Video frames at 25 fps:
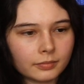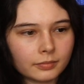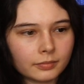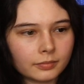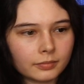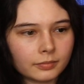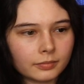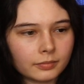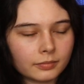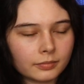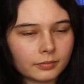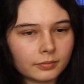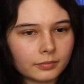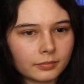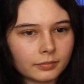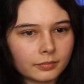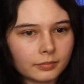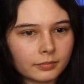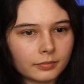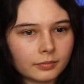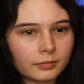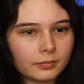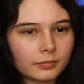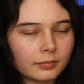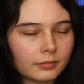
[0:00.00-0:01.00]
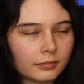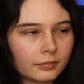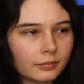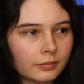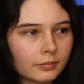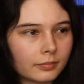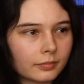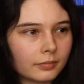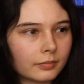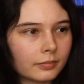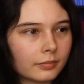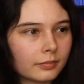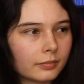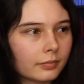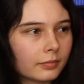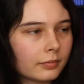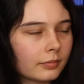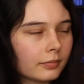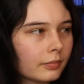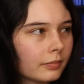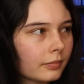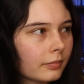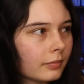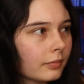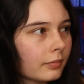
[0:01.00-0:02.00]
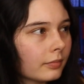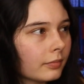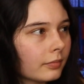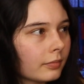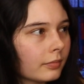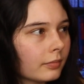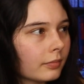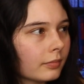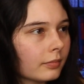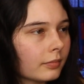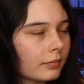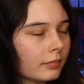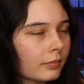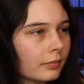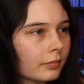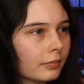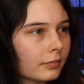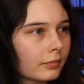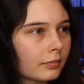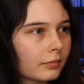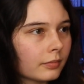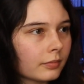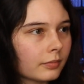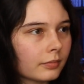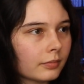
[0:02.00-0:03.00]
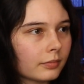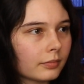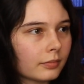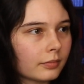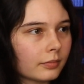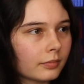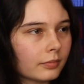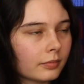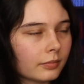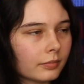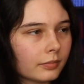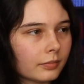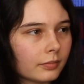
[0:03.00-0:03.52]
No words are spoken by the person on screen.